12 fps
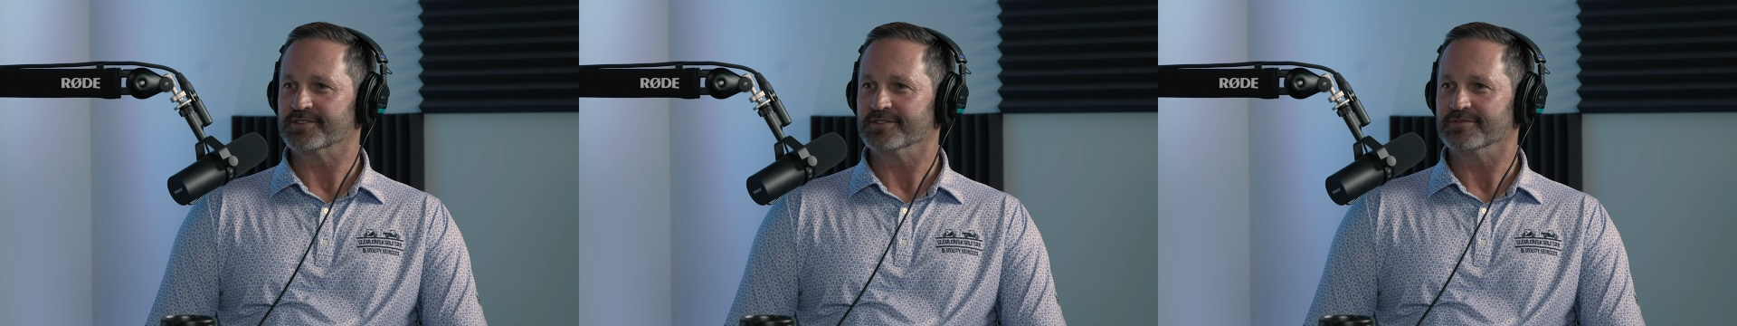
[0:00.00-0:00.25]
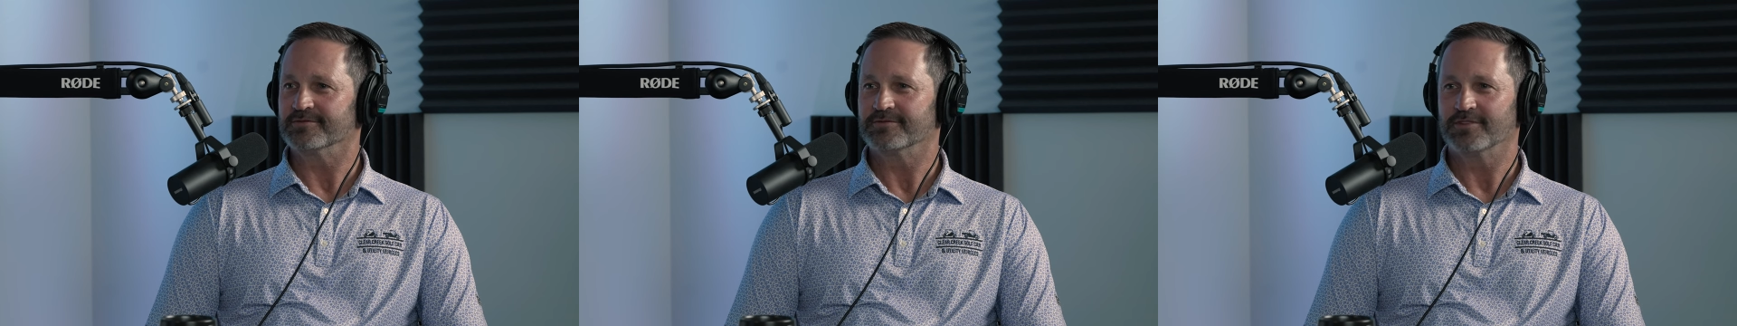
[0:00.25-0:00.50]

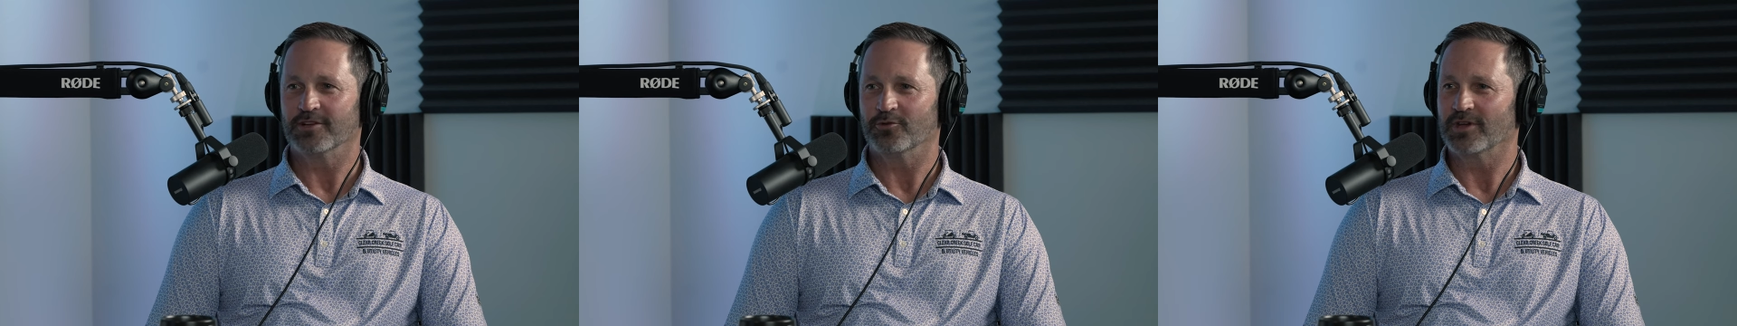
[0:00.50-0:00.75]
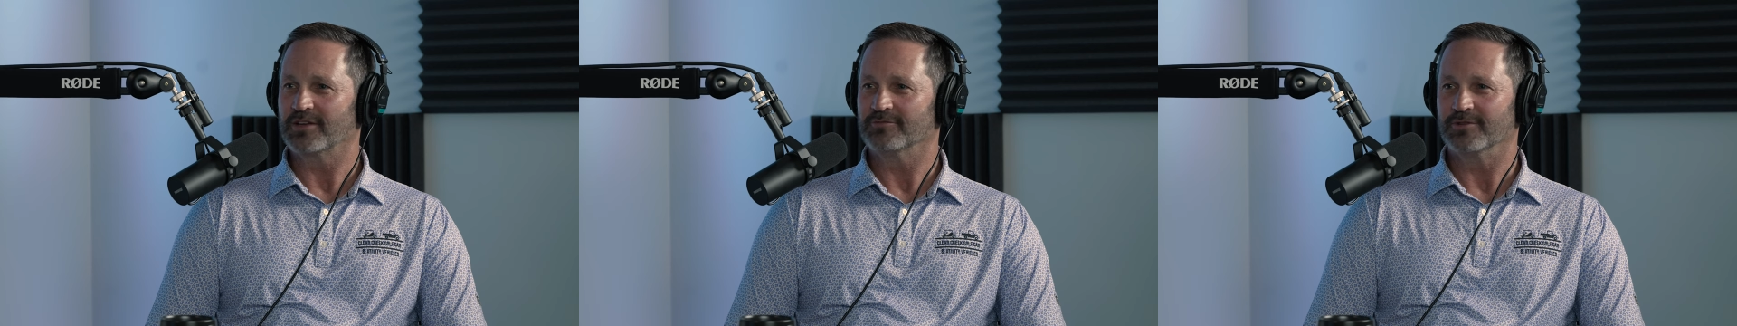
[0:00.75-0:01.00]
And you know,
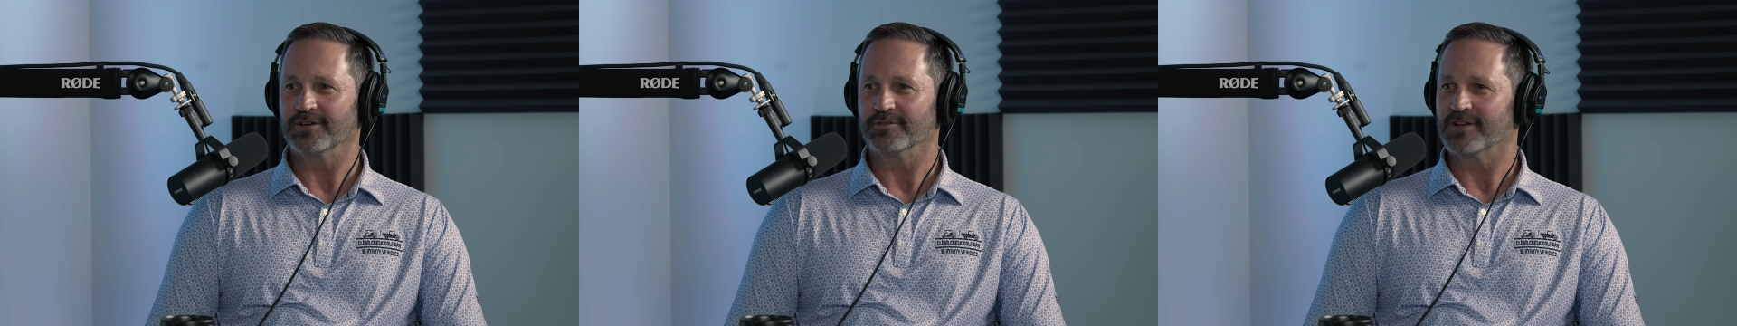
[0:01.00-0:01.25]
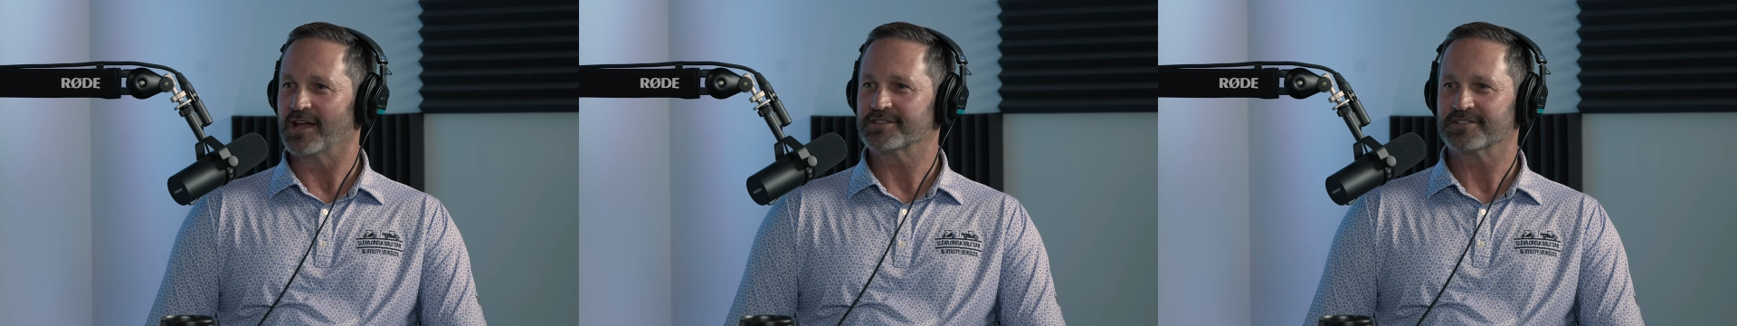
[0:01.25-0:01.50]
we we are
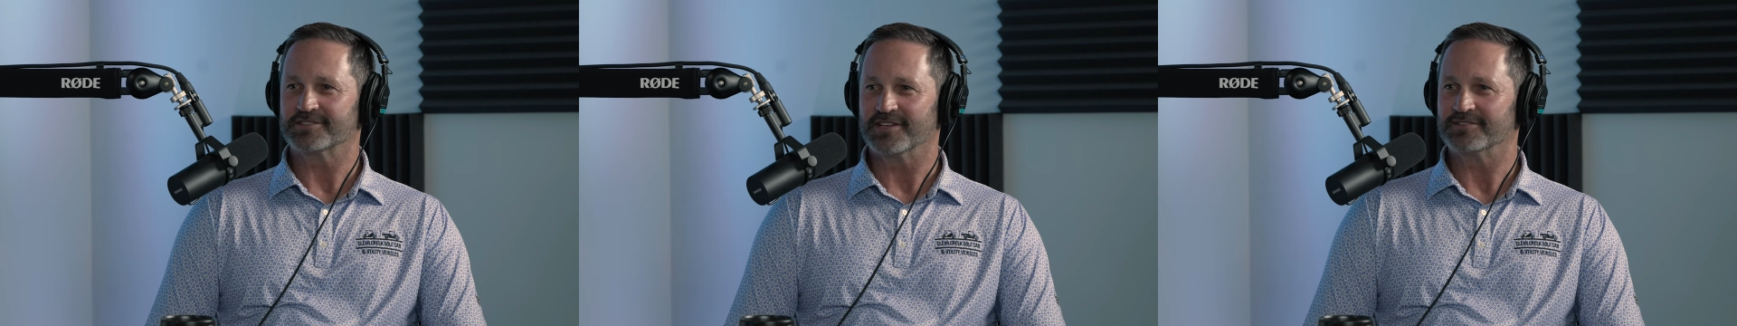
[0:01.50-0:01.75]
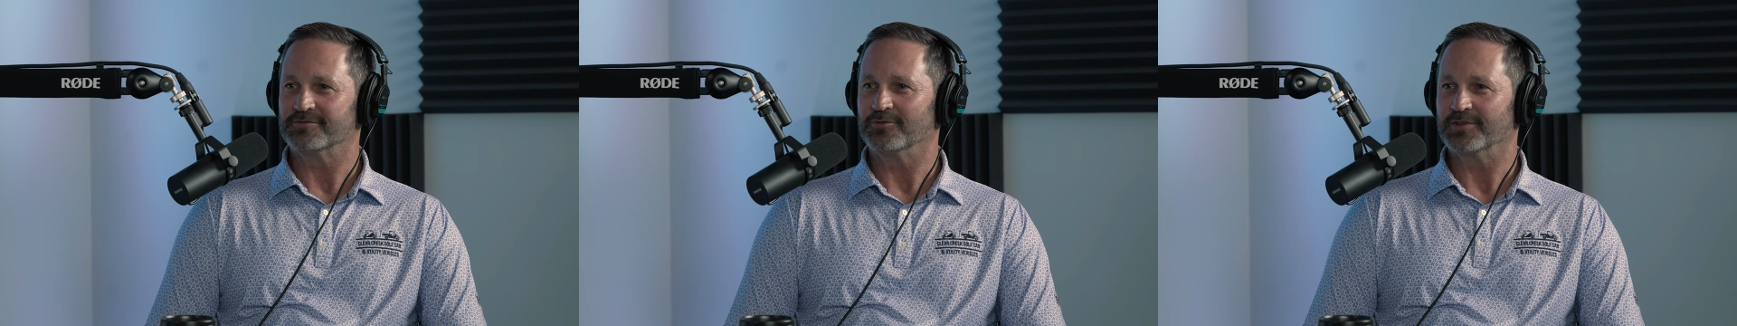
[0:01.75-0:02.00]
not
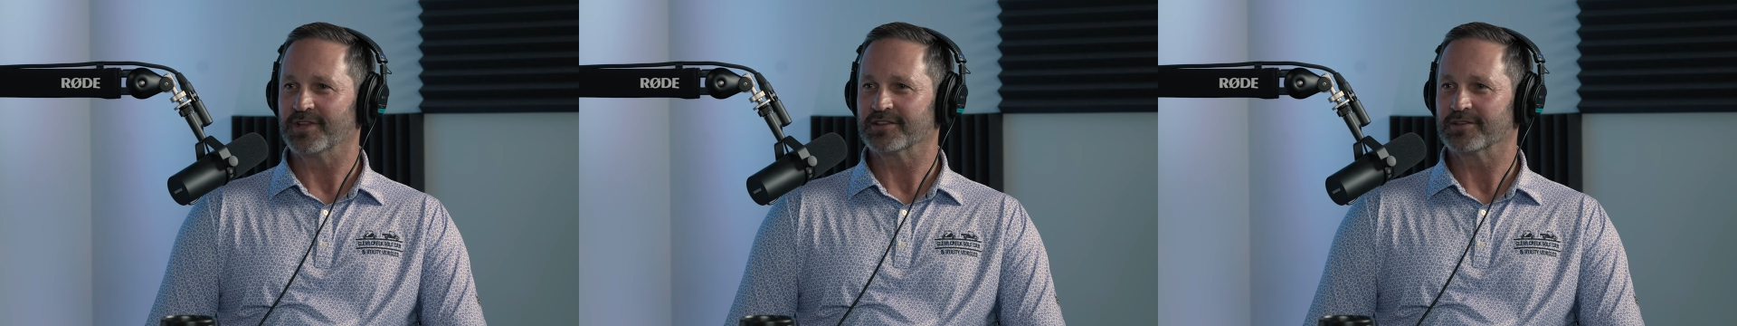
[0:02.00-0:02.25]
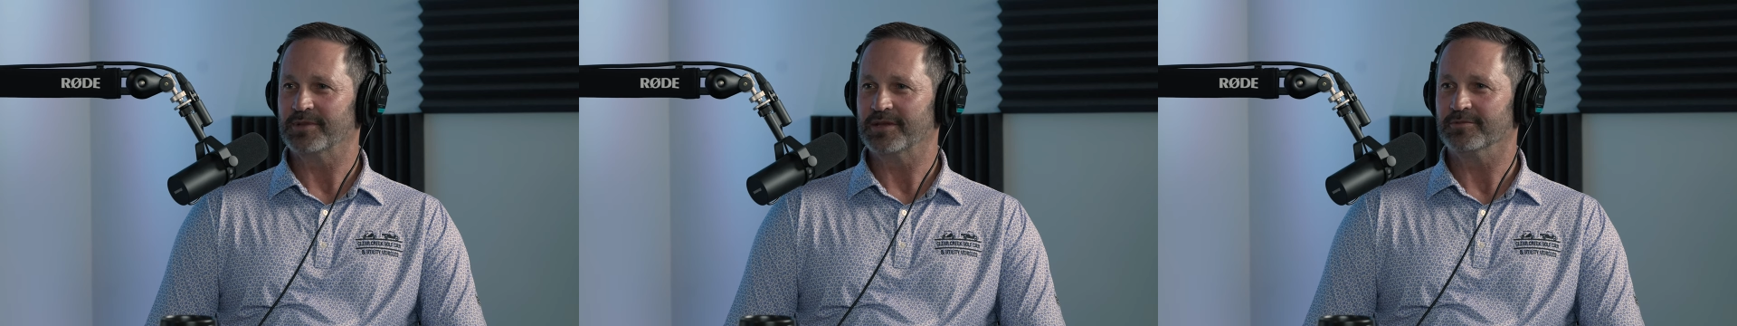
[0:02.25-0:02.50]
successful
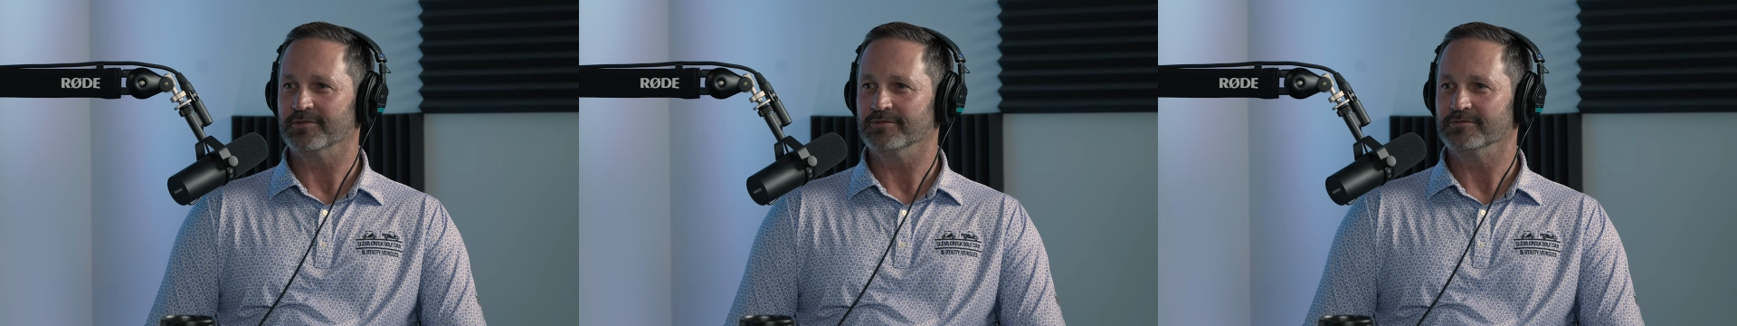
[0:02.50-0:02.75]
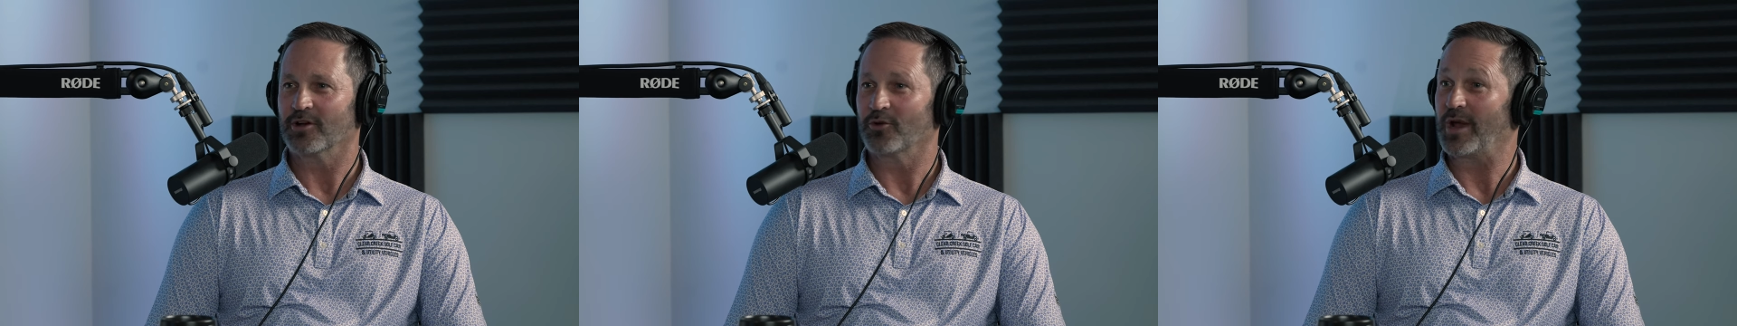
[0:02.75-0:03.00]
without the
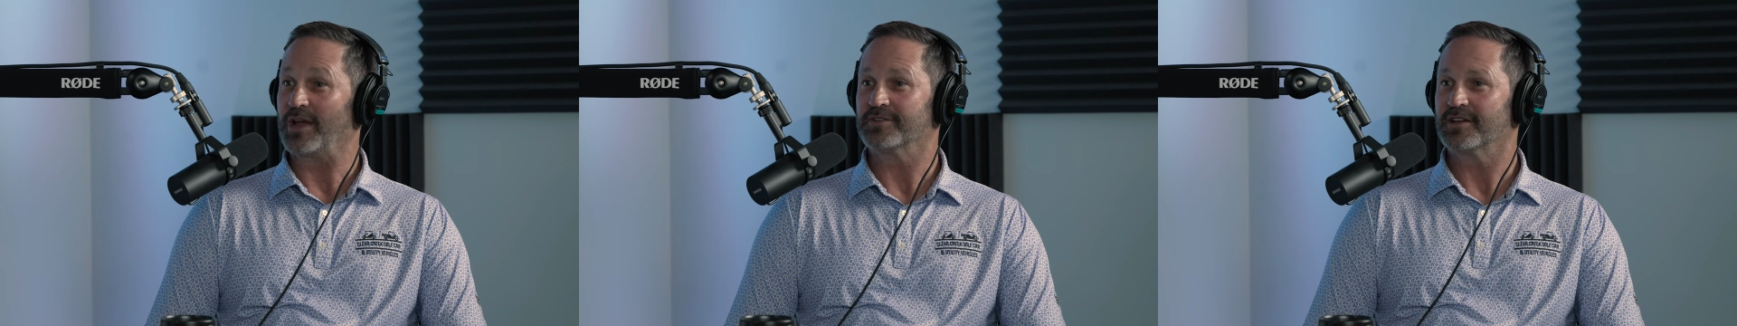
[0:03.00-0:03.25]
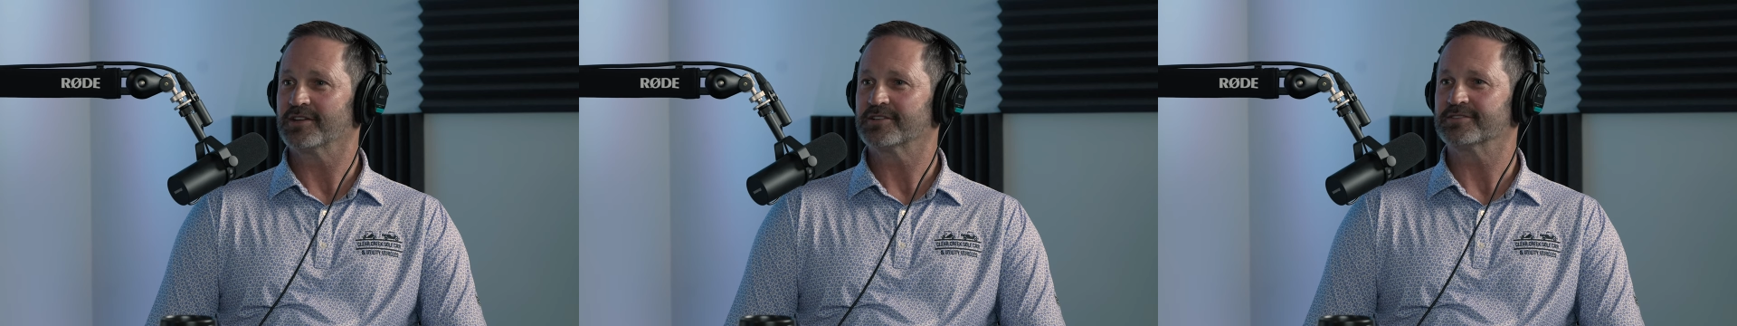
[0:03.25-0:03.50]
people around
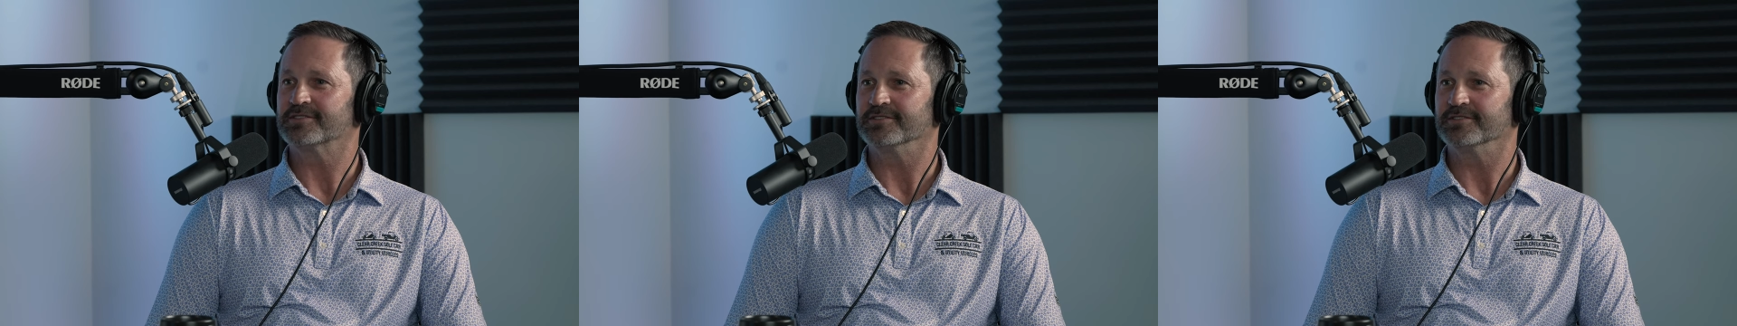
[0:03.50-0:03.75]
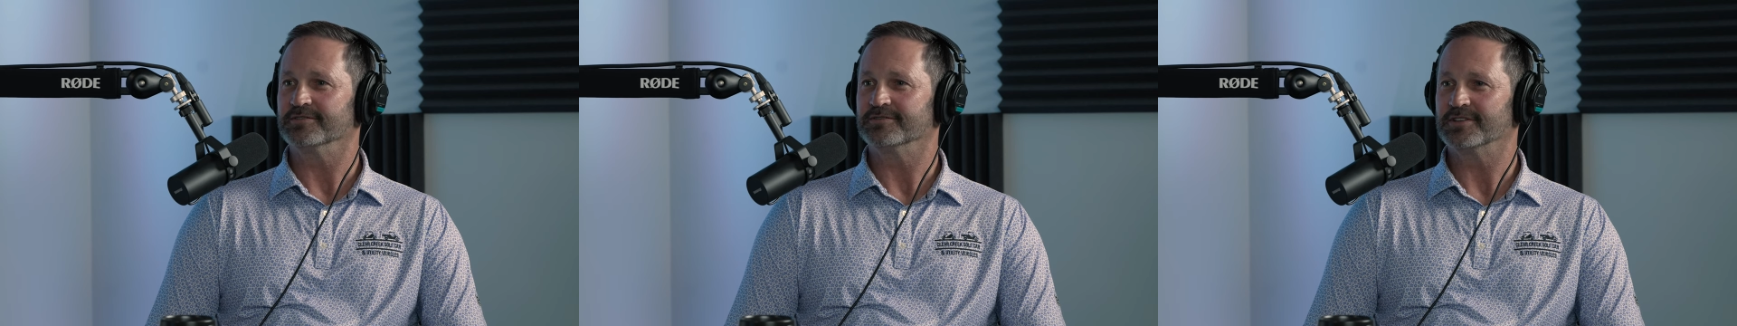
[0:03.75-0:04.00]
us and
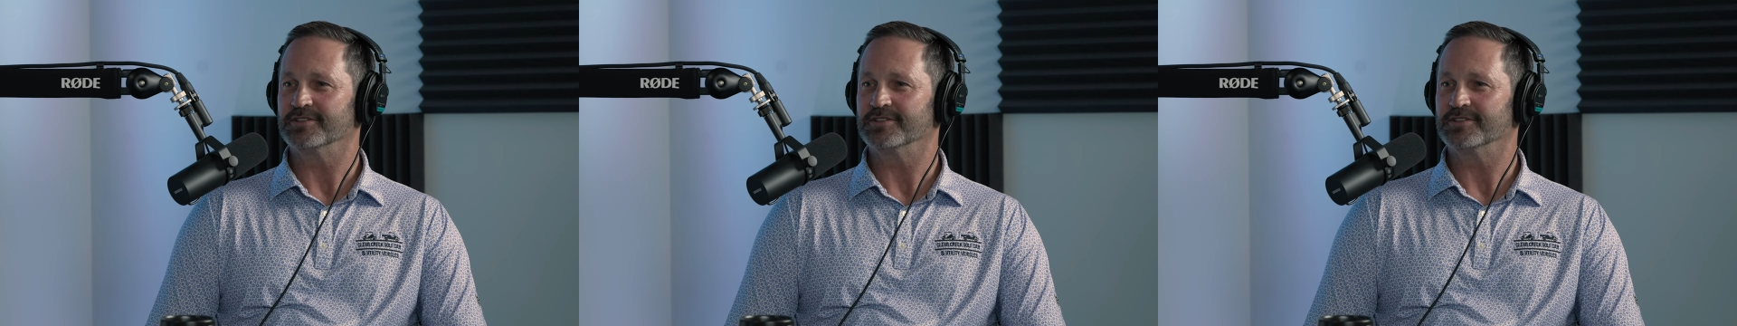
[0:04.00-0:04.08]
mm -hmm.